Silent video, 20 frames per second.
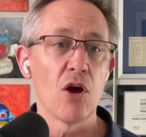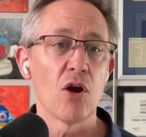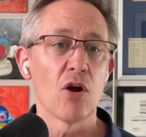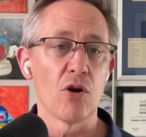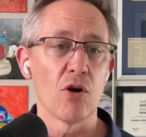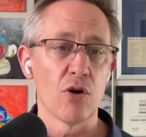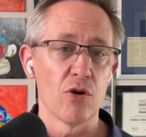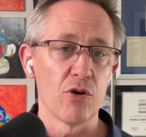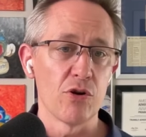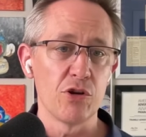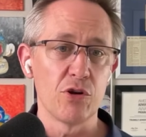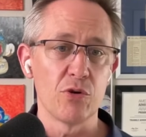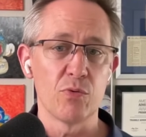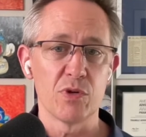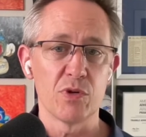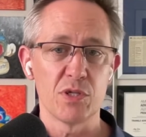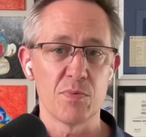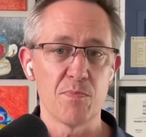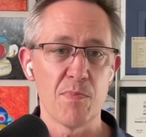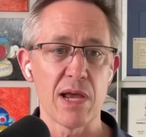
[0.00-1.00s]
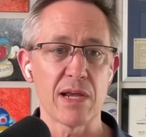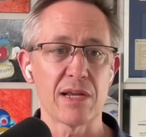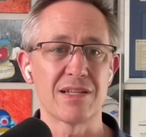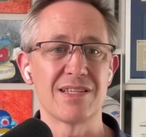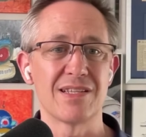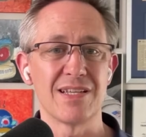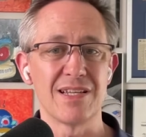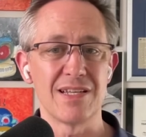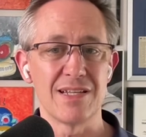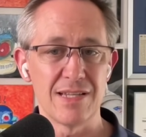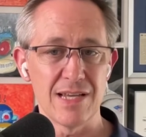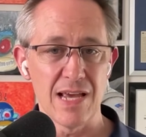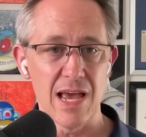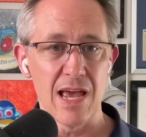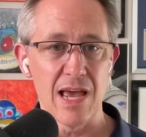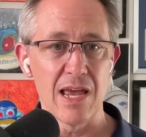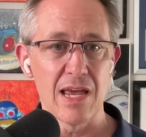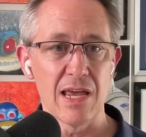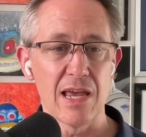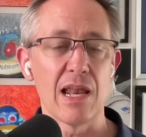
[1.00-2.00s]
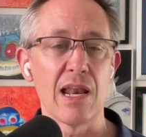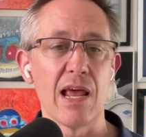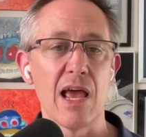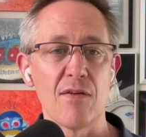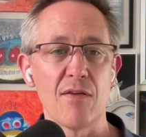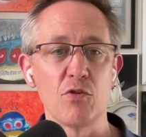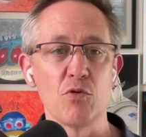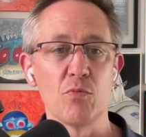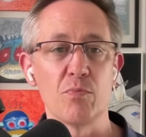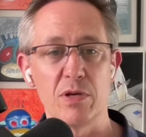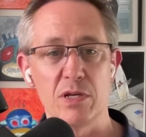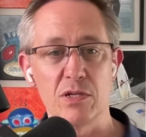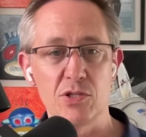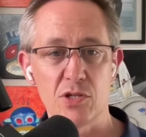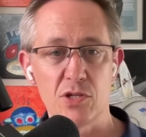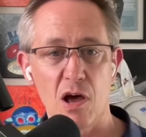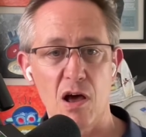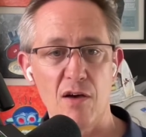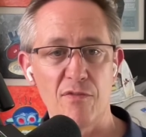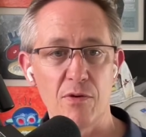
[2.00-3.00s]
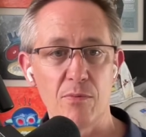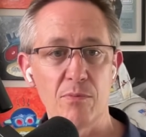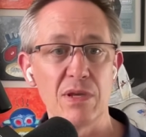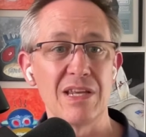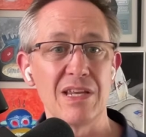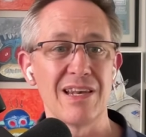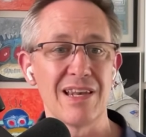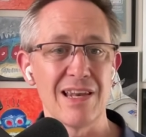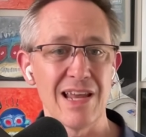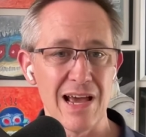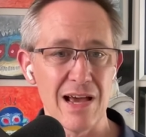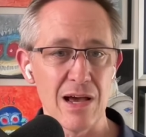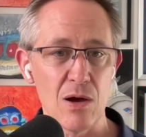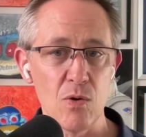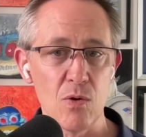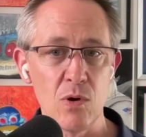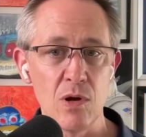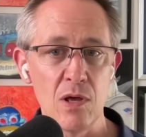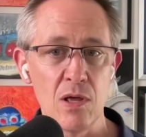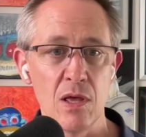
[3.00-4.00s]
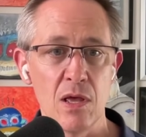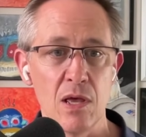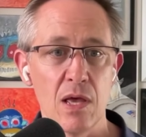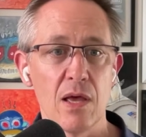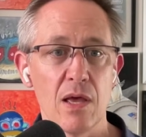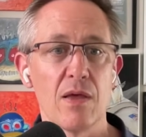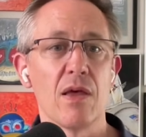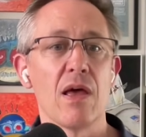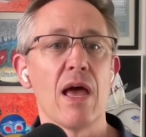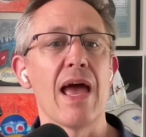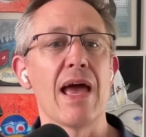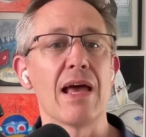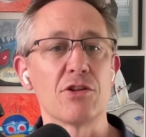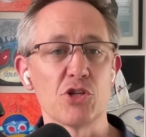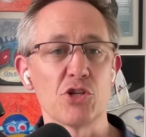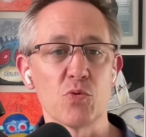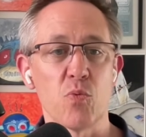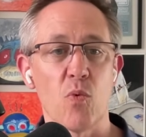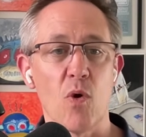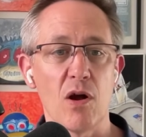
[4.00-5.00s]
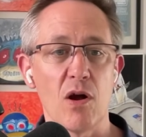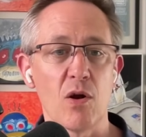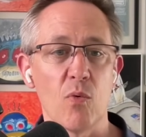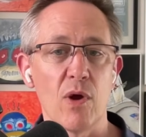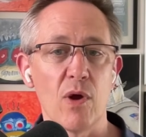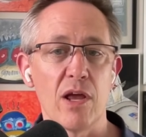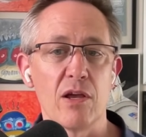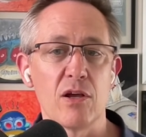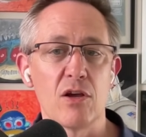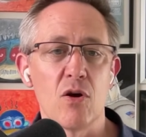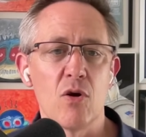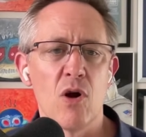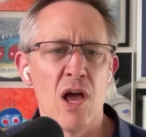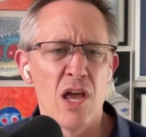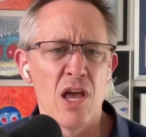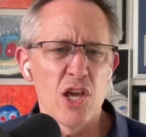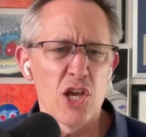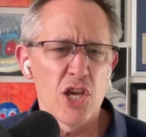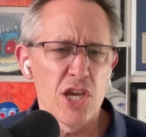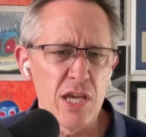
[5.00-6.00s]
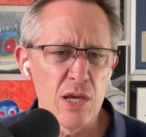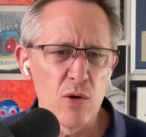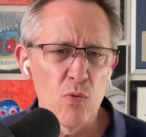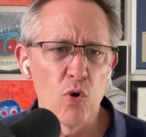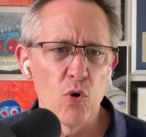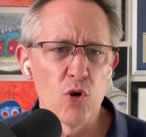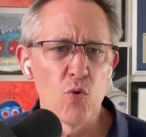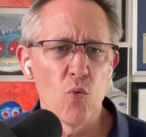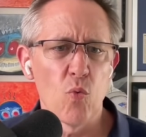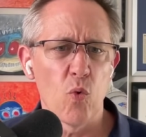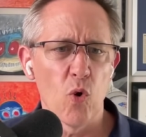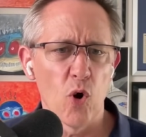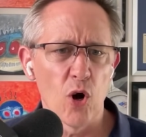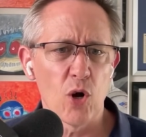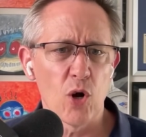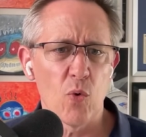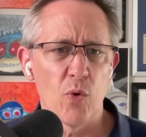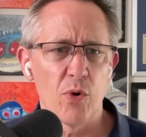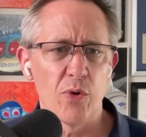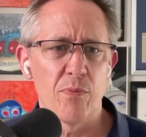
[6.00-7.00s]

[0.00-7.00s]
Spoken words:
earn your respect today and have you pissed off at me now and just walk away and go, he wouldn't work with